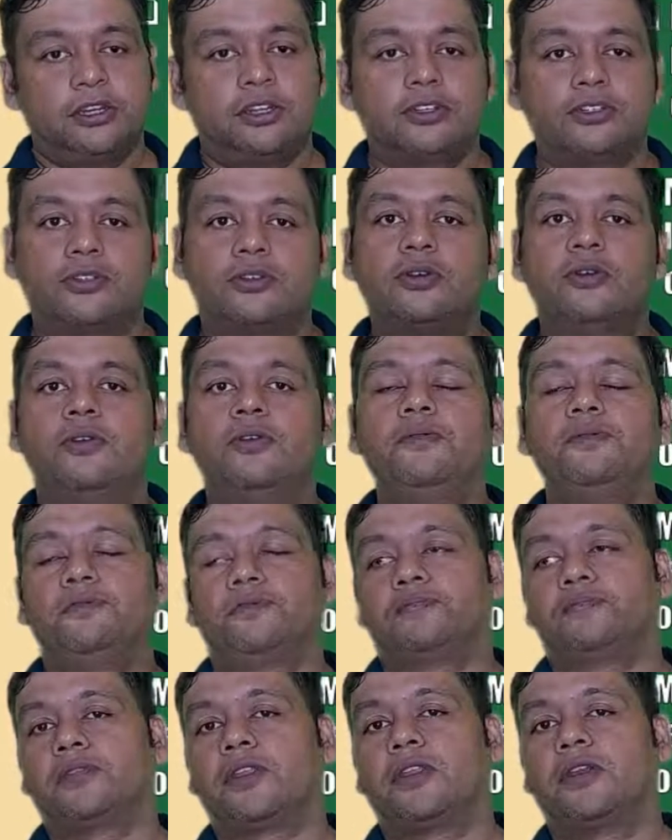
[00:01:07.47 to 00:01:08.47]
So
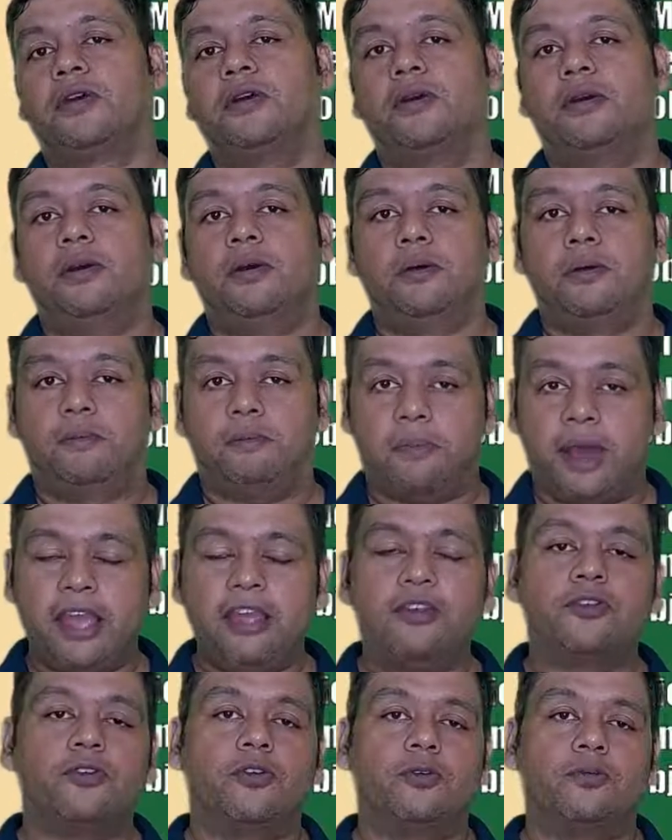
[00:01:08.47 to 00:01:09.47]

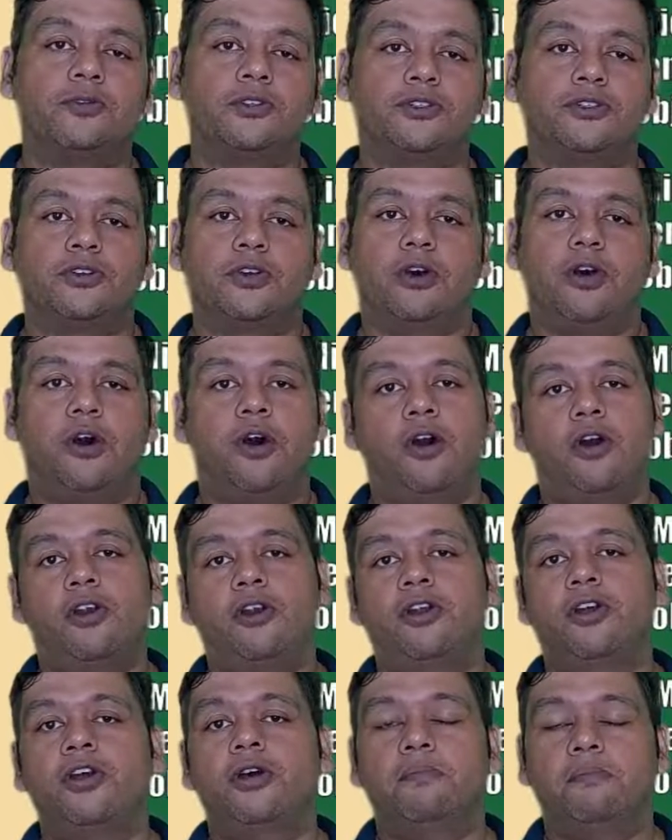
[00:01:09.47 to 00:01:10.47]
microbes
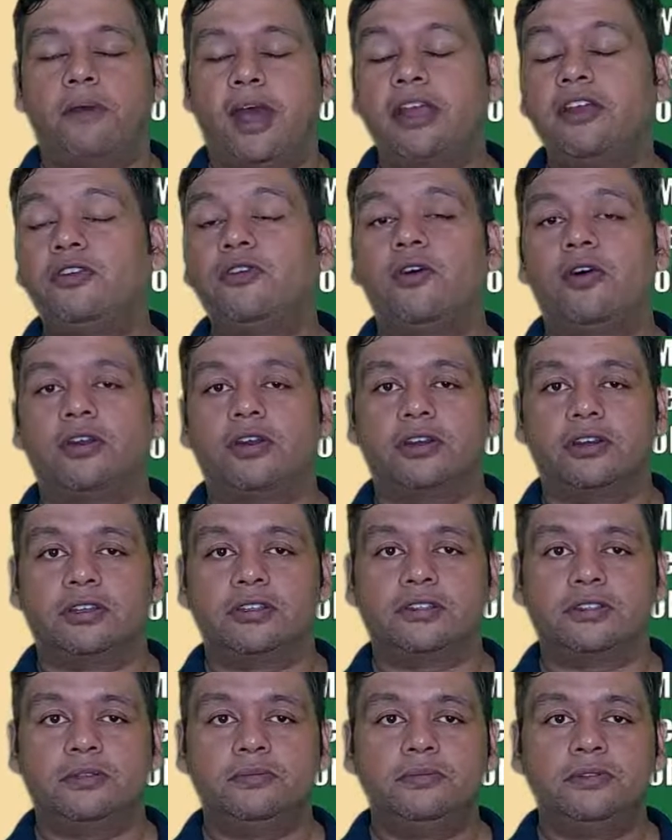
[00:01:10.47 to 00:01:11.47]
or
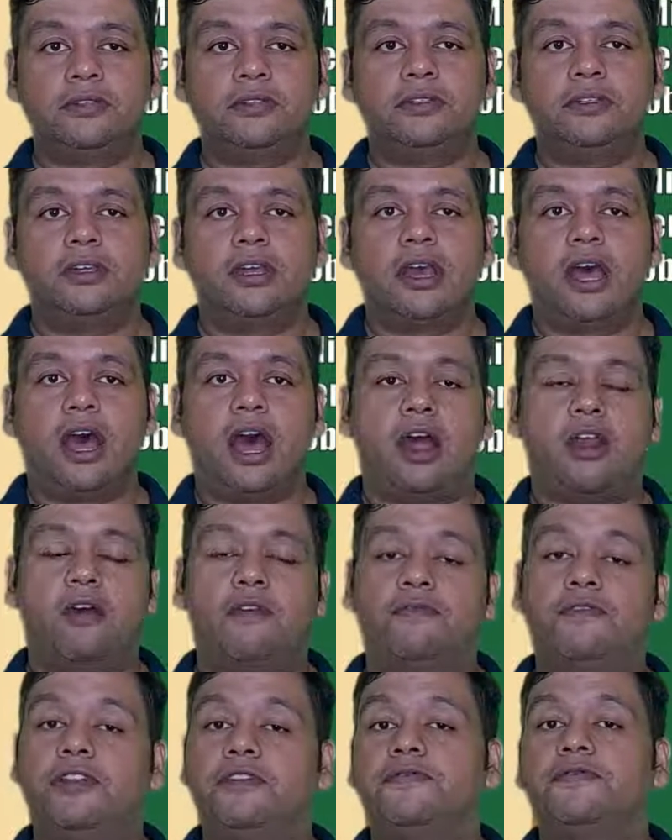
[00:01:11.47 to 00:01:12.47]
microorganisms are
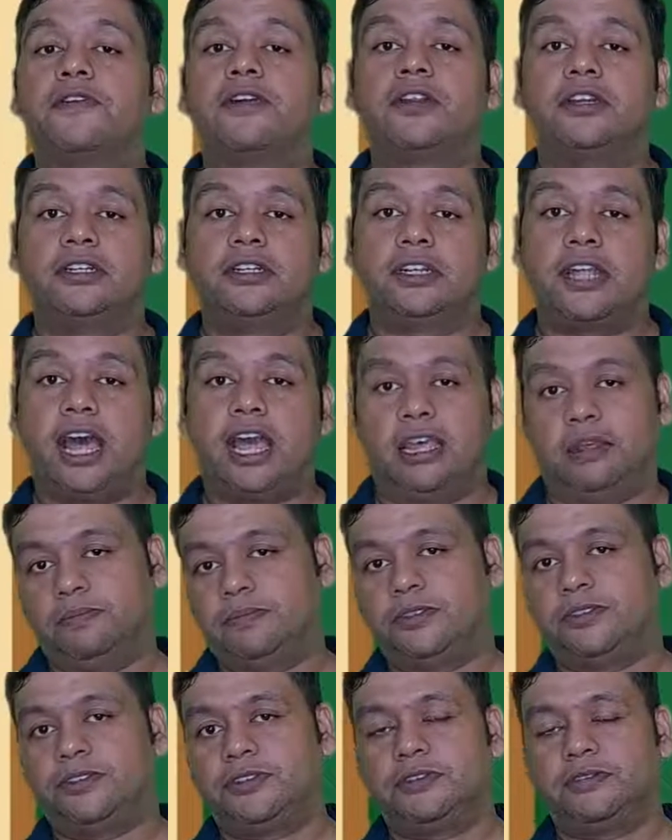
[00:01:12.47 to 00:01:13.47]
of different
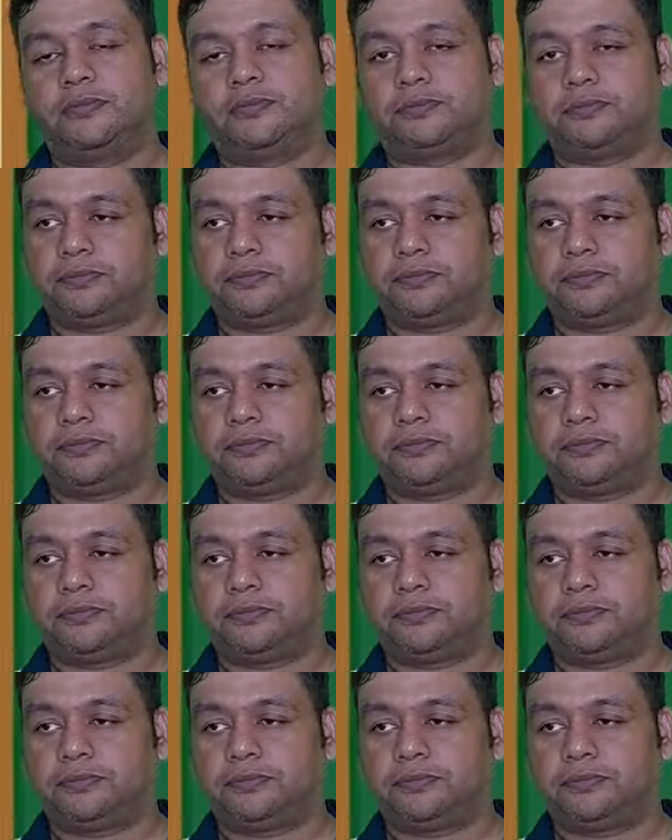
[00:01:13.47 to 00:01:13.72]
types.